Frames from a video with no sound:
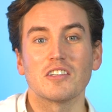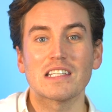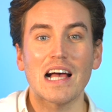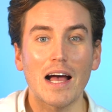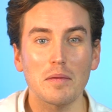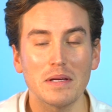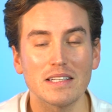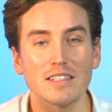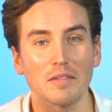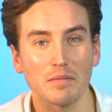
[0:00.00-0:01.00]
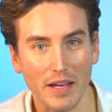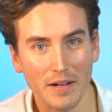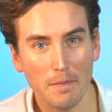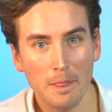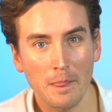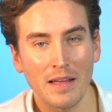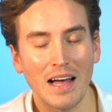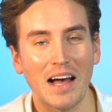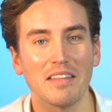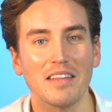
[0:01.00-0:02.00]
typing something
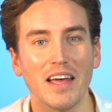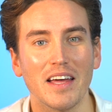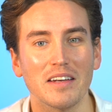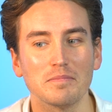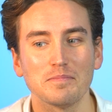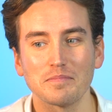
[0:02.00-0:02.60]
and then